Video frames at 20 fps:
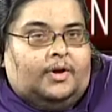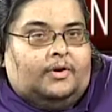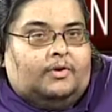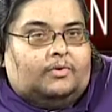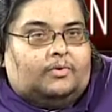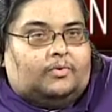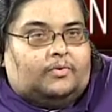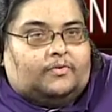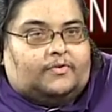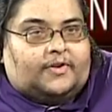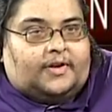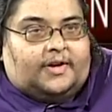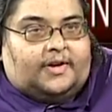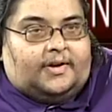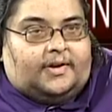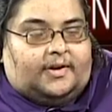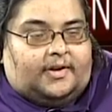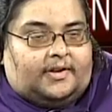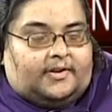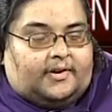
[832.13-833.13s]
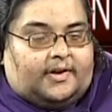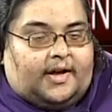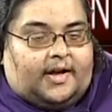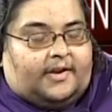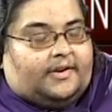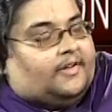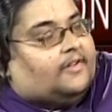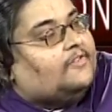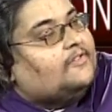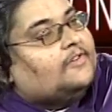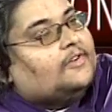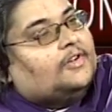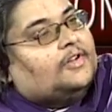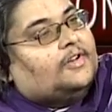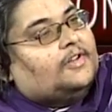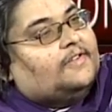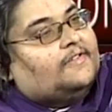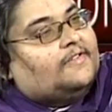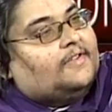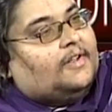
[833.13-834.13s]
who's a Guardian
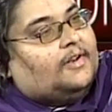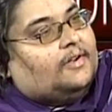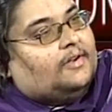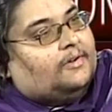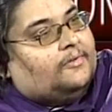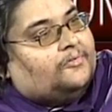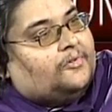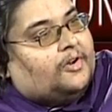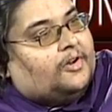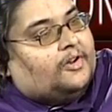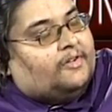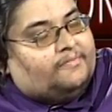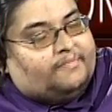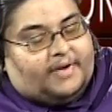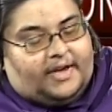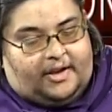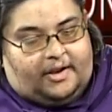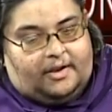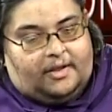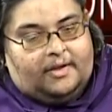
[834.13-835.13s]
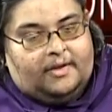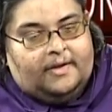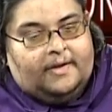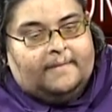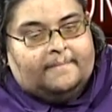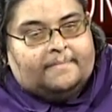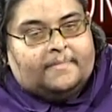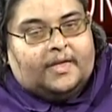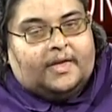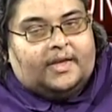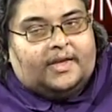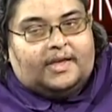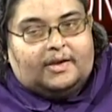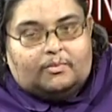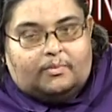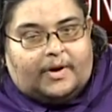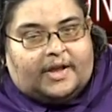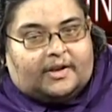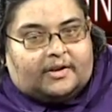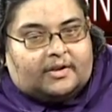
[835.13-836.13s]
journalist and a good friend of mine. He
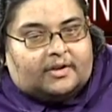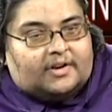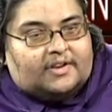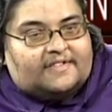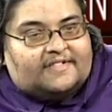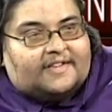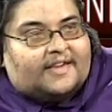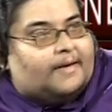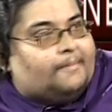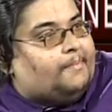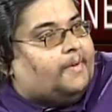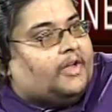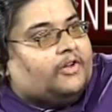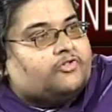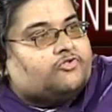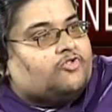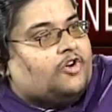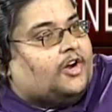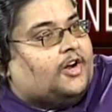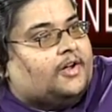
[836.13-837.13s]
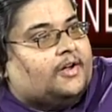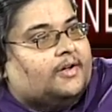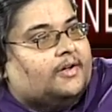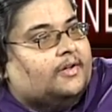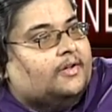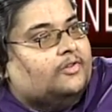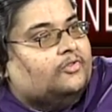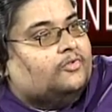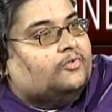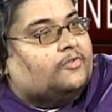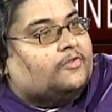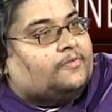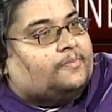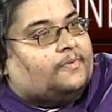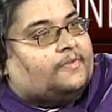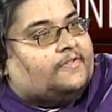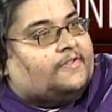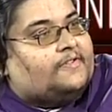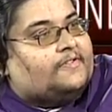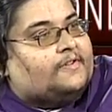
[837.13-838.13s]
went on this epic trek 2
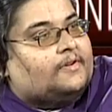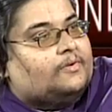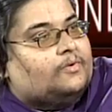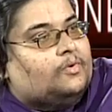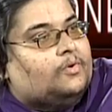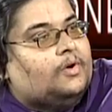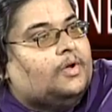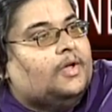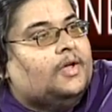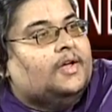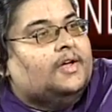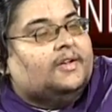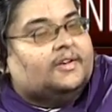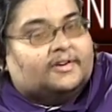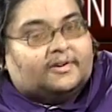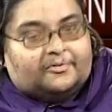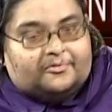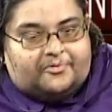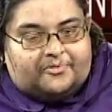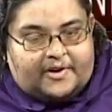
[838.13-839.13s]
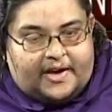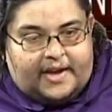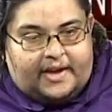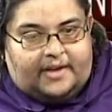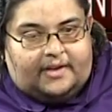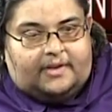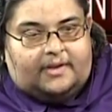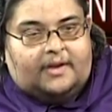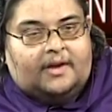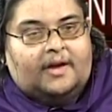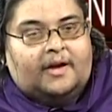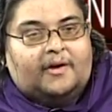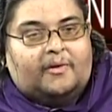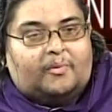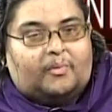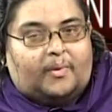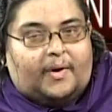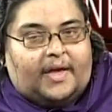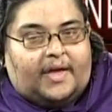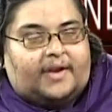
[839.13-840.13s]
Christmases ago to find
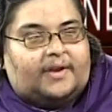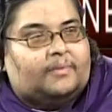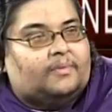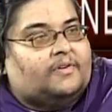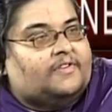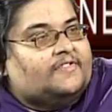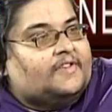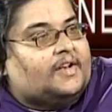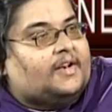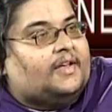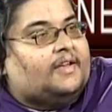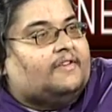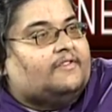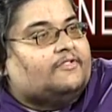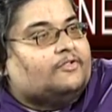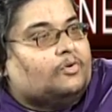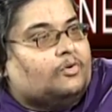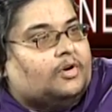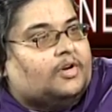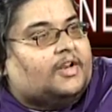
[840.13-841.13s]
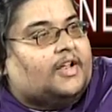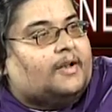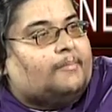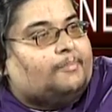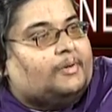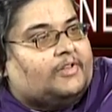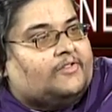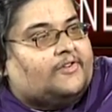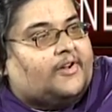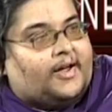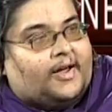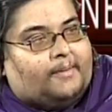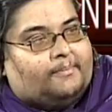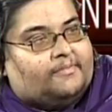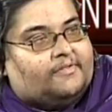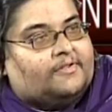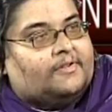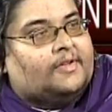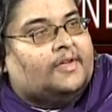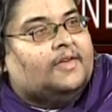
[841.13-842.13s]
where they were selling salt and pitch
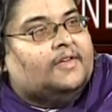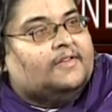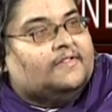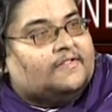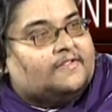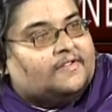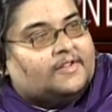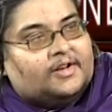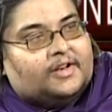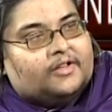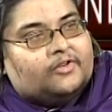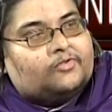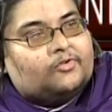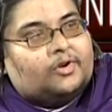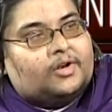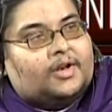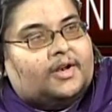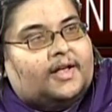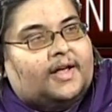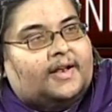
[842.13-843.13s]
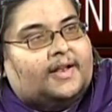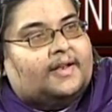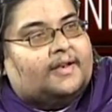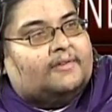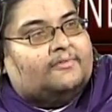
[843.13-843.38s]
hams still in Trinidad, and he